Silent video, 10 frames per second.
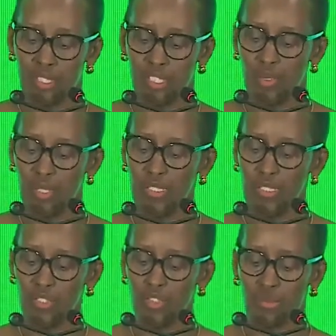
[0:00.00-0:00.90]

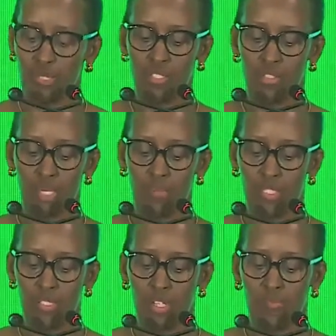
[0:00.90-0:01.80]
Equality, to be
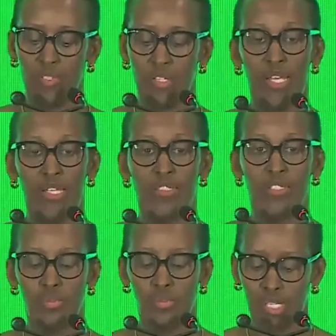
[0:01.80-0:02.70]
scripted over the
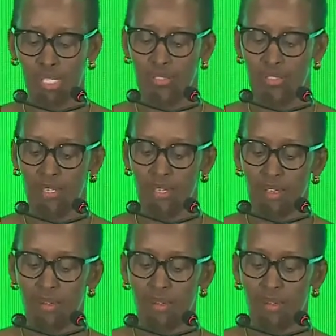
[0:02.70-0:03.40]
next 2 days,